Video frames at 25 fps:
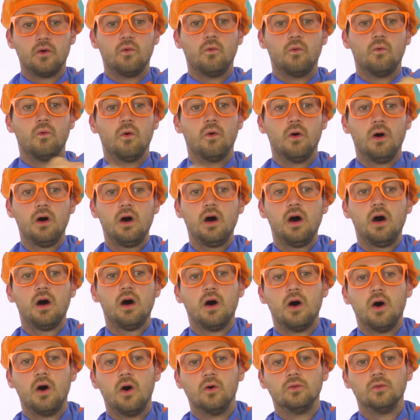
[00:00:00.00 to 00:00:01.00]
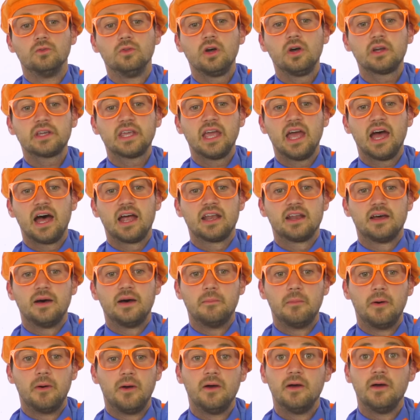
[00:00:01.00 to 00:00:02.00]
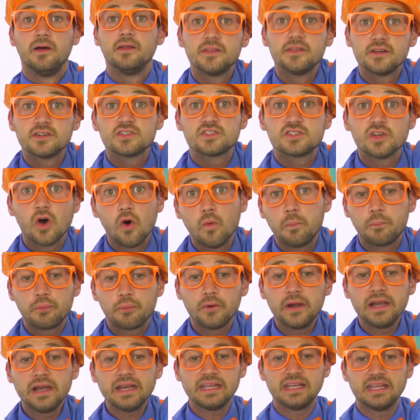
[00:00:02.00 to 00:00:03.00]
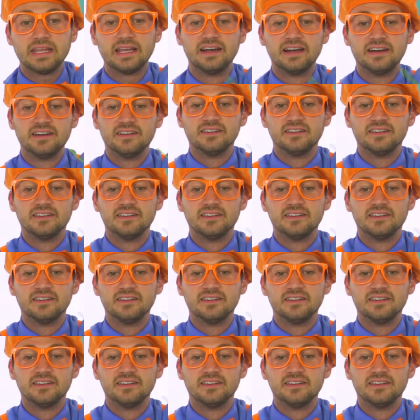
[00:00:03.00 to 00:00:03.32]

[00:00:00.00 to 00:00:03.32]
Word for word: Whoa, look at them. They're so pretty.